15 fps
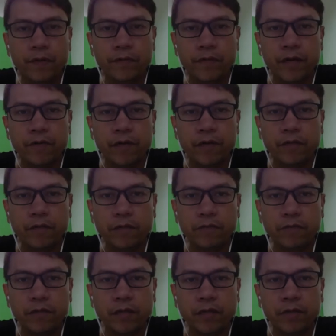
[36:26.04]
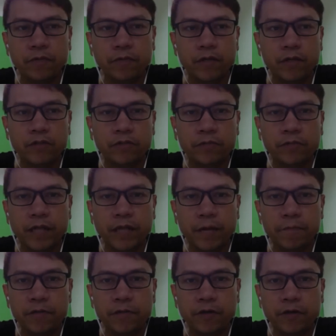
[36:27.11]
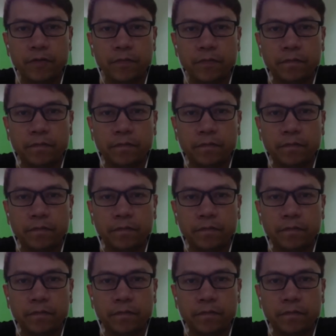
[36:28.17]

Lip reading: Tia, wait. I'm going to pin up your.